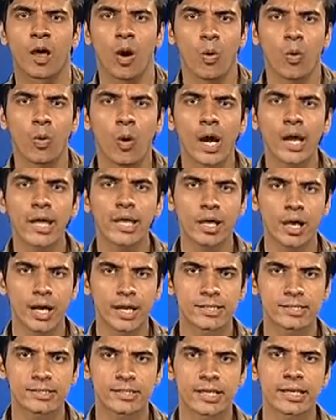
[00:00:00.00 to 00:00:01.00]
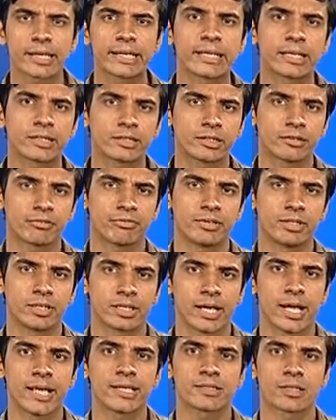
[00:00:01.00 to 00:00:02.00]
Why I said electric field
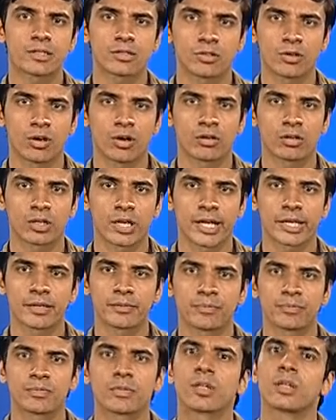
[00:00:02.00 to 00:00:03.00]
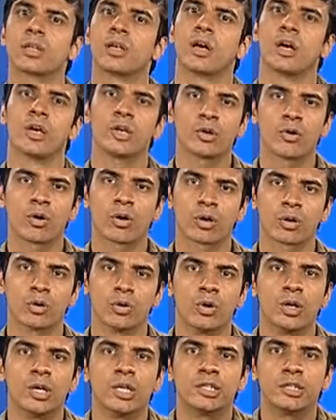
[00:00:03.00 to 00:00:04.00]
lines is all that you all know.
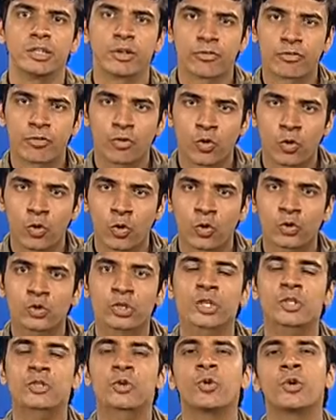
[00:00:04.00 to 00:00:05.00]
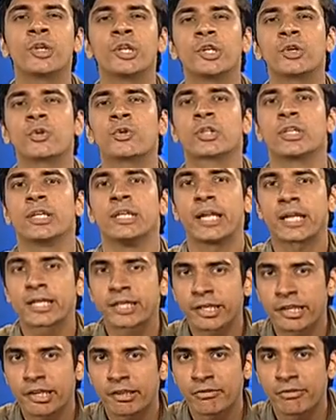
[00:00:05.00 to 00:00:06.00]
The force is only due to the
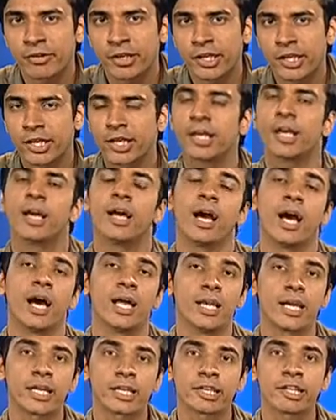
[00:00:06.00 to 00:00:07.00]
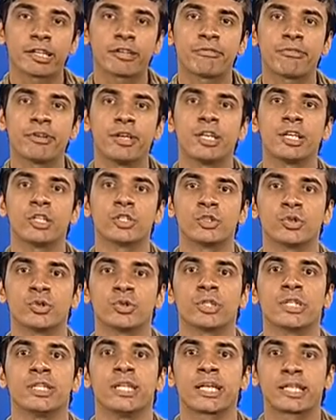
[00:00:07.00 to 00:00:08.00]
electric field, and electric field is due to
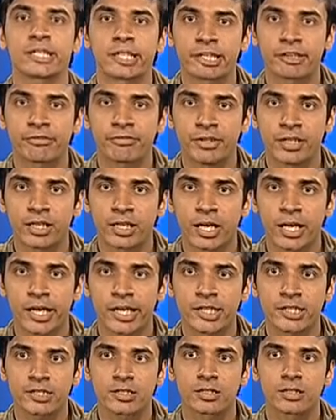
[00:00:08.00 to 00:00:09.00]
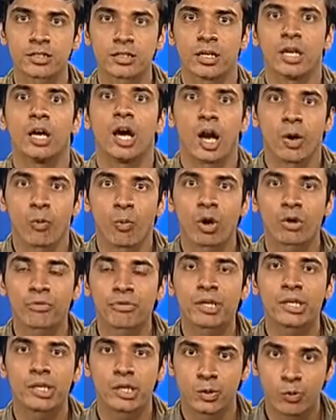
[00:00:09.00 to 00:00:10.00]
the electric field lines. And what
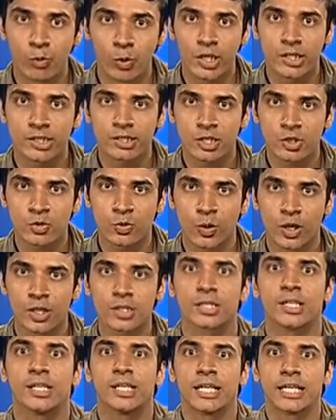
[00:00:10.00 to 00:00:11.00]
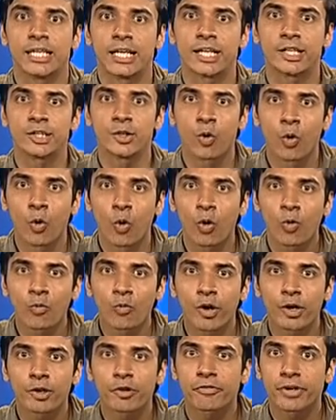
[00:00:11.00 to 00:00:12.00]
we discussed was that the whole
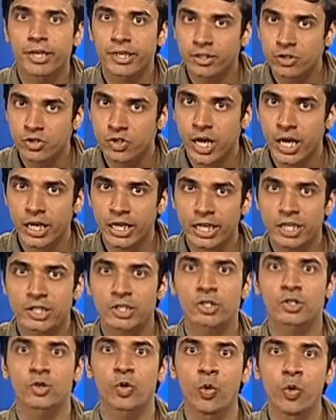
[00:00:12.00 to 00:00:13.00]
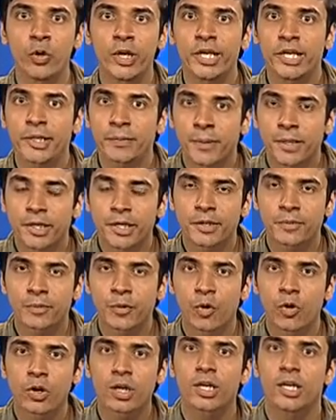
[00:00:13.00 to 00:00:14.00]
world of electrostatics is only dependent
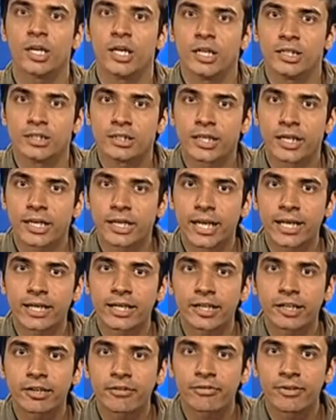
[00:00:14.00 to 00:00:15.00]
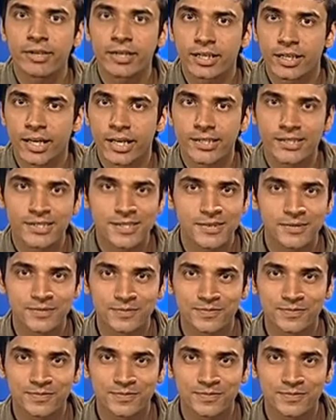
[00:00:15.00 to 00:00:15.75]
upon the electric field lines.